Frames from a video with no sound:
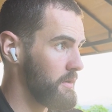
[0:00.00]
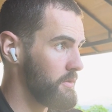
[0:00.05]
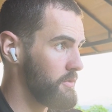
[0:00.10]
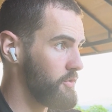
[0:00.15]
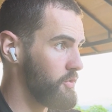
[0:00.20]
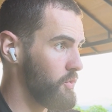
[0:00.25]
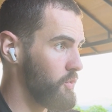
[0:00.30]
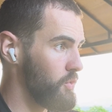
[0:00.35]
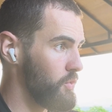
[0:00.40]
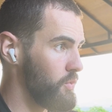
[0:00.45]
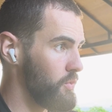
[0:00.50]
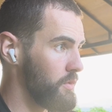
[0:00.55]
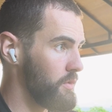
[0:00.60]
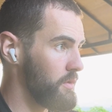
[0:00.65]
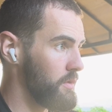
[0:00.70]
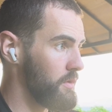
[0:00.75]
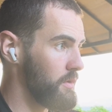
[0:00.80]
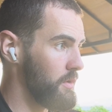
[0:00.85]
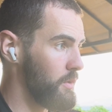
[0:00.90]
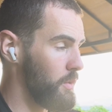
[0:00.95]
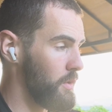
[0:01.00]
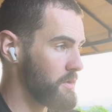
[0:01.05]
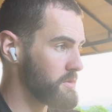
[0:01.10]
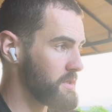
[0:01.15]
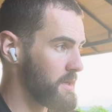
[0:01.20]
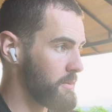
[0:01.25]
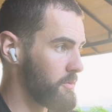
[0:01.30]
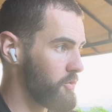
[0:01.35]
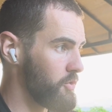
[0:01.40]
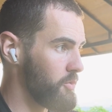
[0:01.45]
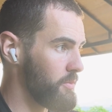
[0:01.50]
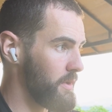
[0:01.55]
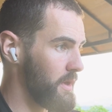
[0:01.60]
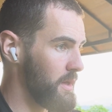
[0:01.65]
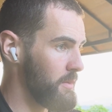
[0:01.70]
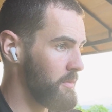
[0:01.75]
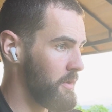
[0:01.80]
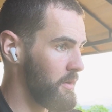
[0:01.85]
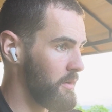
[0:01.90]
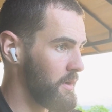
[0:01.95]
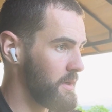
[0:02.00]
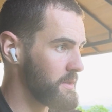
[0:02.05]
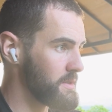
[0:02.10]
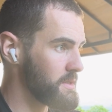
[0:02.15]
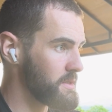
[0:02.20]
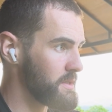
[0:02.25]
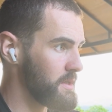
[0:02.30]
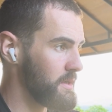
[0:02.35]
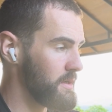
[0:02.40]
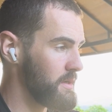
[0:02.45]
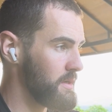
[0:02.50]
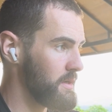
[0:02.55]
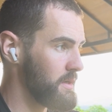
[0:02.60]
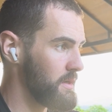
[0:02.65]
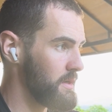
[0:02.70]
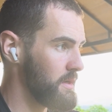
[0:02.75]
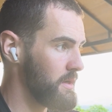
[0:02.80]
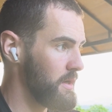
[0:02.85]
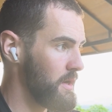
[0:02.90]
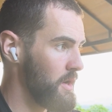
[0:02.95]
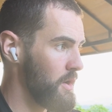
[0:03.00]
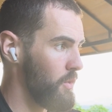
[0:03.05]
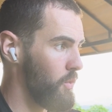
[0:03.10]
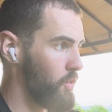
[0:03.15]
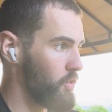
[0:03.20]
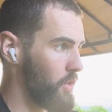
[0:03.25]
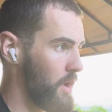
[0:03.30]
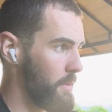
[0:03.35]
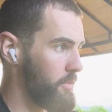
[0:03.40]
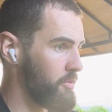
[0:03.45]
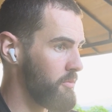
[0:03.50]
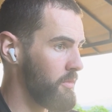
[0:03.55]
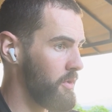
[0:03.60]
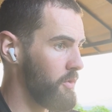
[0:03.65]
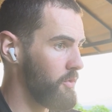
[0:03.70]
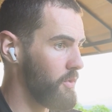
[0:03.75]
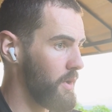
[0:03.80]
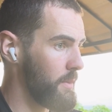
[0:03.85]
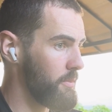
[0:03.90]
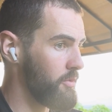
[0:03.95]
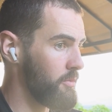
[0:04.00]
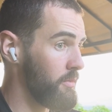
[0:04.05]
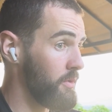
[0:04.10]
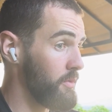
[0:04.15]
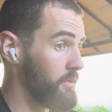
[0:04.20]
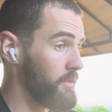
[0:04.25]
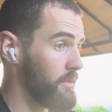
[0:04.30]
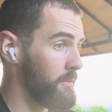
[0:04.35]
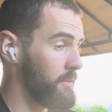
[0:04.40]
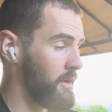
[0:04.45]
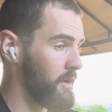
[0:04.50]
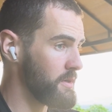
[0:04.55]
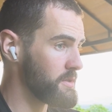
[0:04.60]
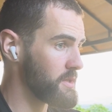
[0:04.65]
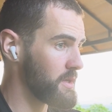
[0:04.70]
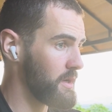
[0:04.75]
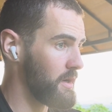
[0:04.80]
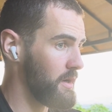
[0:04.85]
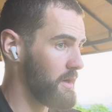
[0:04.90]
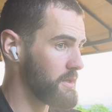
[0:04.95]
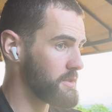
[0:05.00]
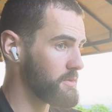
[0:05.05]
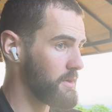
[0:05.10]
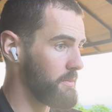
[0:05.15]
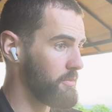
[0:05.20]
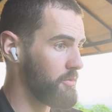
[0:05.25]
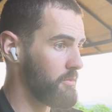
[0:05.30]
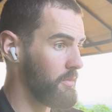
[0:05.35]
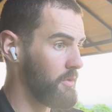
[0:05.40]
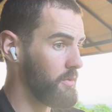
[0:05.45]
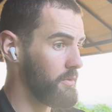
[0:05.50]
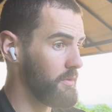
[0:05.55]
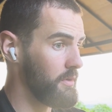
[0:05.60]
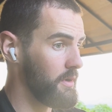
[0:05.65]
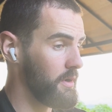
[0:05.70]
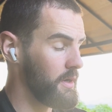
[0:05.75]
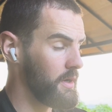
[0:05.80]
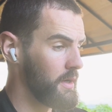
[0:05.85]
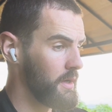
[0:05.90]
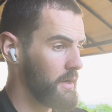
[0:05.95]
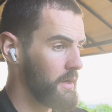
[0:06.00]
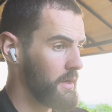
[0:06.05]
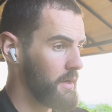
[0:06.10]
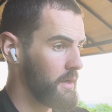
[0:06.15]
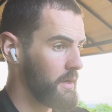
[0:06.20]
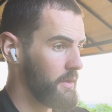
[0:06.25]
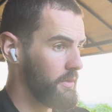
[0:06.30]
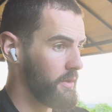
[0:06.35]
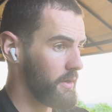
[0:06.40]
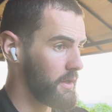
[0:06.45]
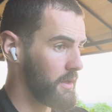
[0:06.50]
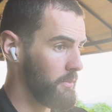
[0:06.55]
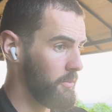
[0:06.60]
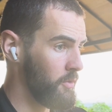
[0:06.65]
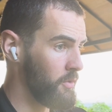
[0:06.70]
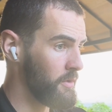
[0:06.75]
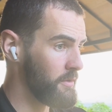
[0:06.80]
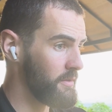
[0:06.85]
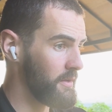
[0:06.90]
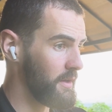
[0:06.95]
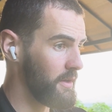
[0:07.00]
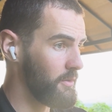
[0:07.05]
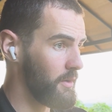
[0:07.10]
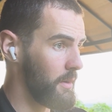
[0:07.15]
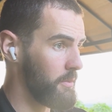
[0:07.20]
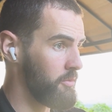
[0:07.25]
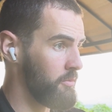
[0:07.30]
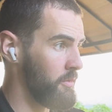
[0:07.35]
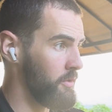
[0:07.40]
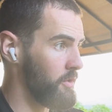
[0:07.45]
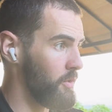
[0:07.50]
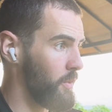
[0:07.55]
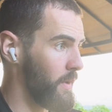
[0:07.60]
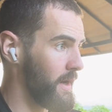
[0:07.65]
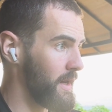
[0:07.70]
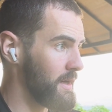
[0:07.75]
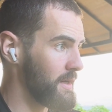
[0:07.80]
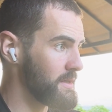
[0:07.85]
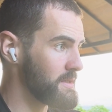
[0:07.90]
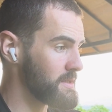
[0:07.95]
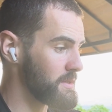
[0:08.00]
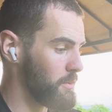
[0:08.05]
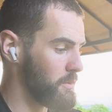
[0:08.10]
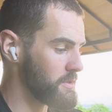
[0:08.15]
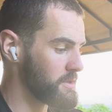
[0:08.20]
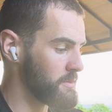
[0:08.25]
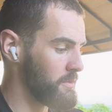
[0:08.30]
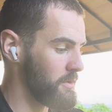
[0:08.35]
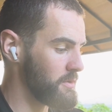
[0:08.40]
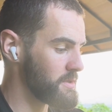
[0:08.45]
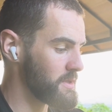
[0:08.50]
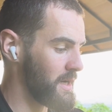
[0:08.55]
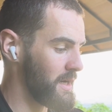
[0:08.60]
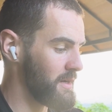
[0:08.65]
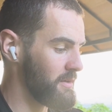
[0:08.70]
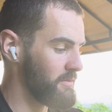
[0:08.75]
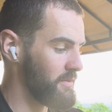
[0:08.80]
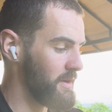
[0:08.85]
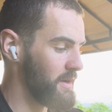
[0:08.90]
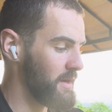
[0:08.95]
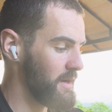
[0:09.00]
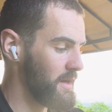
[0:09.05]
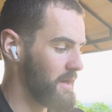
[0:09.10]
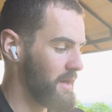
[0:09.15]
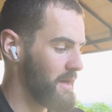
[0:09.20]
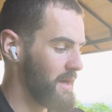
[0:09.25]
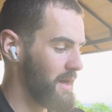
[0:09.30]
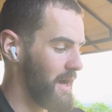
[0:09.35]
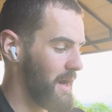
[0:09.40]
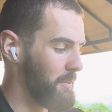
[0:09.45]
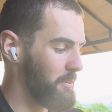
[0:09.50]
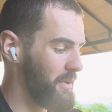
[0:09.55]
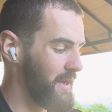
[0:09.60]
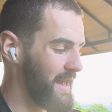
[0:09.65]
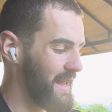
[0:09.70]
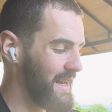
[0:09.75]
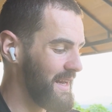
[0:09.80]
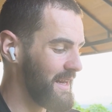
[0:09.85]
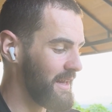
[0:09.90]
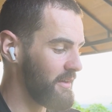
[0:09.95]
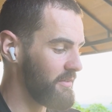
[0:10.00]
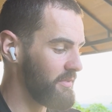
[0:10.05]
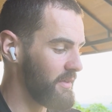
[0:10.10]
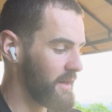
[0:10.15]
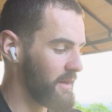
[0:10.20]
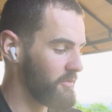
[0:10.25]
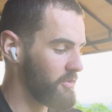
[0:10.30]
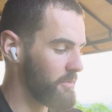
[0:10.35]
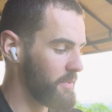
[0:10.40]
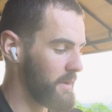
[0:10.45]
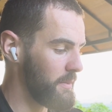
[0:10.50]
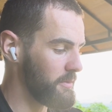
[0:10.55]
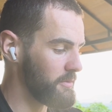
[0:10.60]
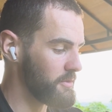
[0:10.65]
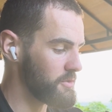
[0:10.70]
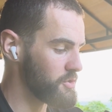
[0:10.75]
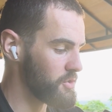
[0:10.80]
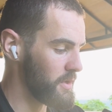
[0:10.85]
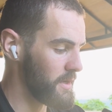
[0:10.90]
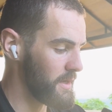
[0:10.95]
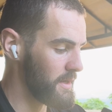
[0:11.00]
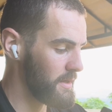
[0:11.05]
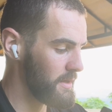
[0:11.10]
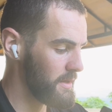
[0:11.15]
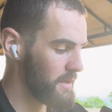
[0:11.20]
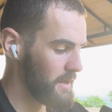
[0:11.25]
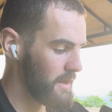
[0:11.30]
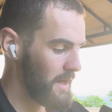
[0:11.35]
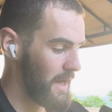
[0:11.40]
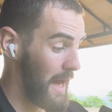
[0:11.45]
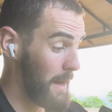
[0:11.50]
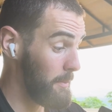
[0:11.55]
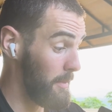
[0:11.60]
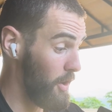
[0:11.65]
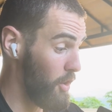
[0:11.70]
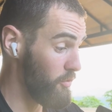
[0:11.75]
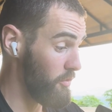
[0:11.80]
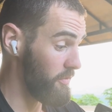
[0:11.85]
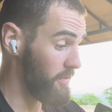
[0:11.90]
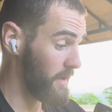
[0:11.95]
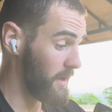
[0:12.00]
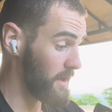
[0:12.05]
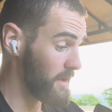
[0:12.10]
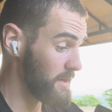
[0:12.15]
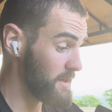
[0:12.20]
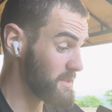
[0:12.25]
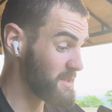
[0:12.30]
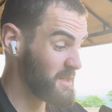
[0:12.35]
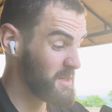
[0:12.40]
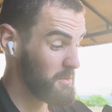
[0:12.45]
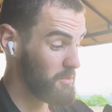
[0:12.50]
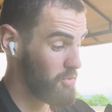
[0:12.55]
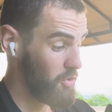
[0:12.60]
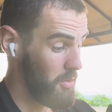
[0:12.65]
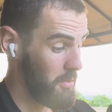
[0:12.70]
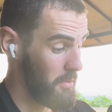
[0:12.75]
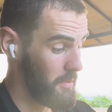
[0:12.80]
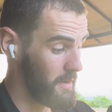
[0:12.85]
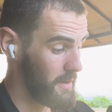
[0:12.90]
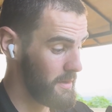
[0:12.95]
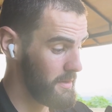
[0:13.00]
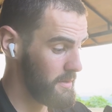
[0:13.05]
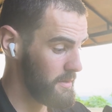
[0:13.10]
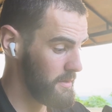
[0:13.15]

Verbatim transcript: to the WhatsApp group, email list? What do I promote? Do I promote the masterclass? Do I promote the, the community? Do I promote the waitlist? What's the most kind of appealing thing for people to join? Am I overthinking this? Probably.